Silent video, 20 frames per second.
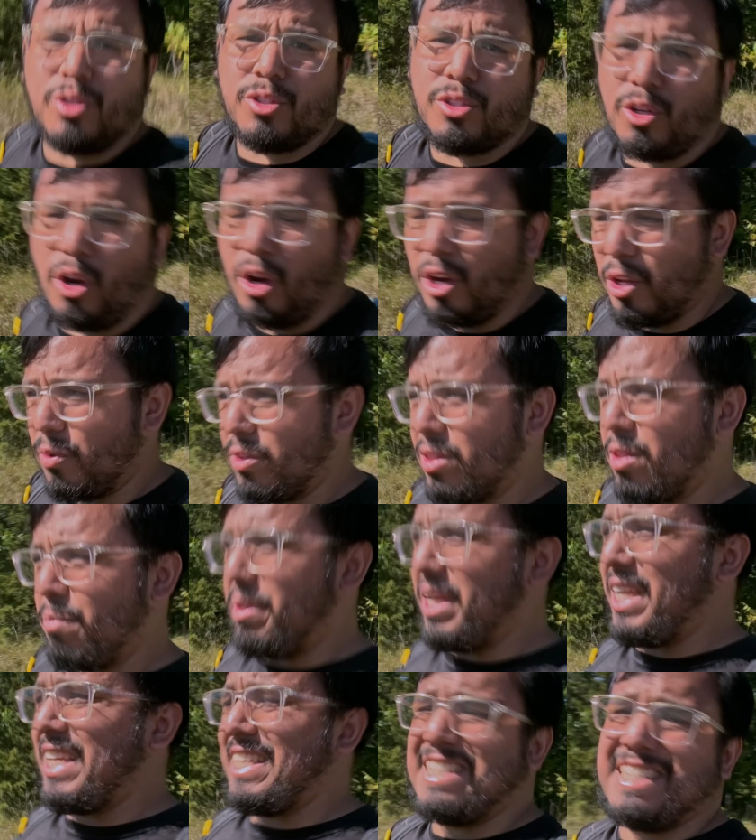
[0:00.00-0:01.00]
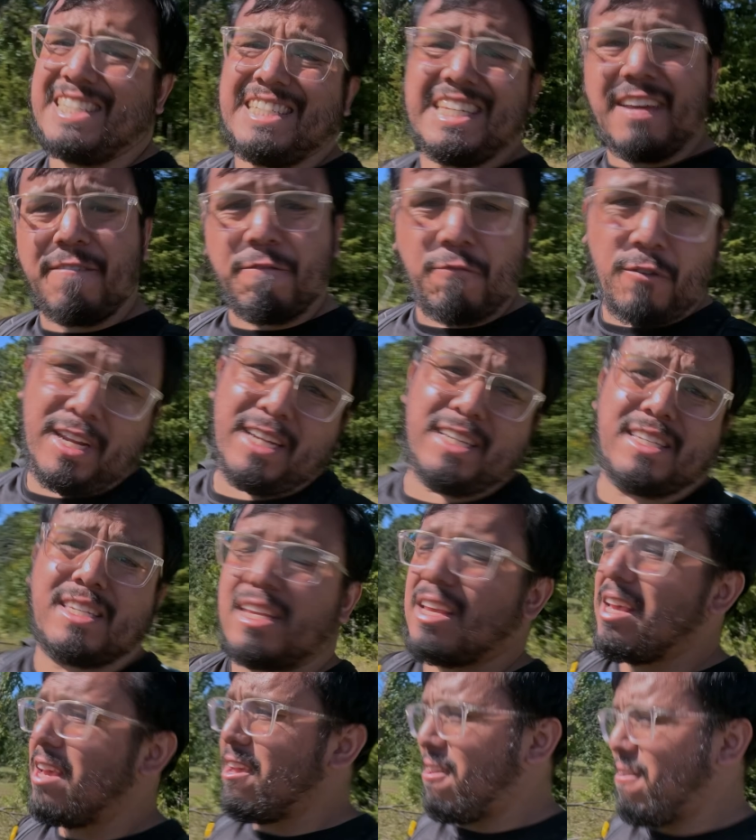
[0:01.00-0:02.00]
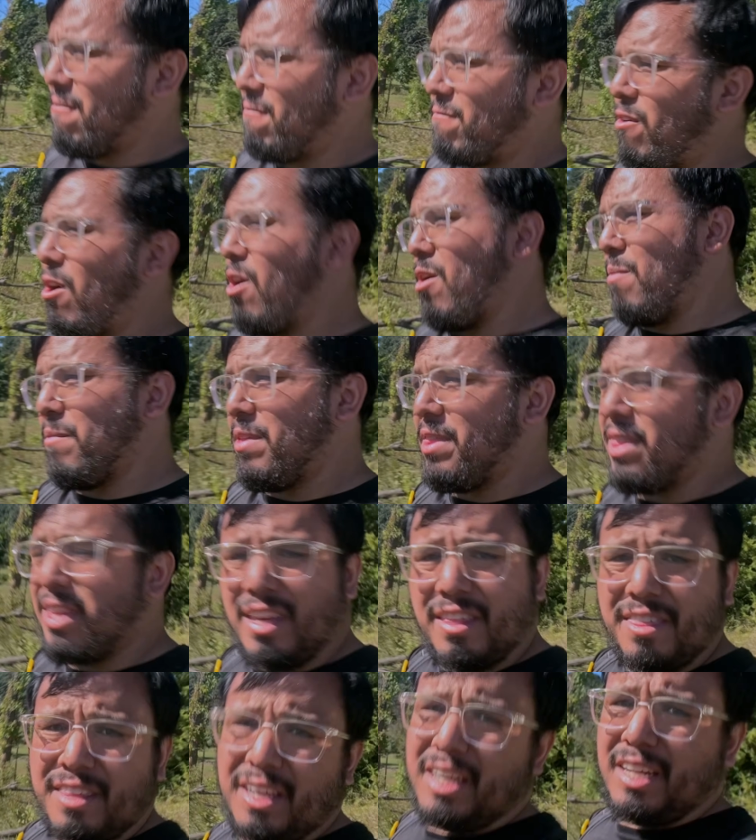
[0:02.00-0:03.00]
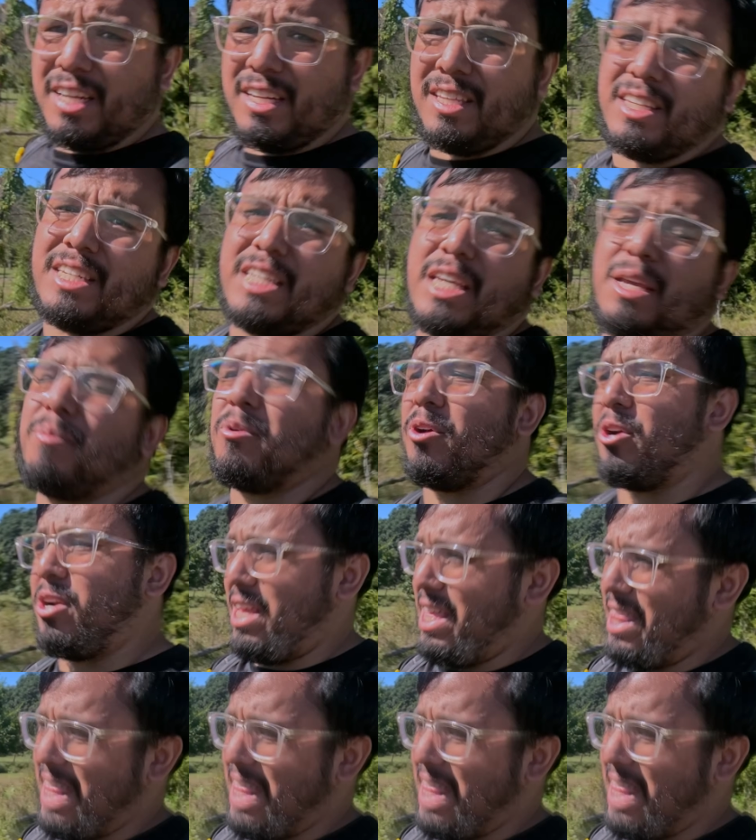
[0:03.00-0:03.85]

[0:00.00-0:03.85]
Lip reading: starting with the biggest difference from the Athena and the Teebird, and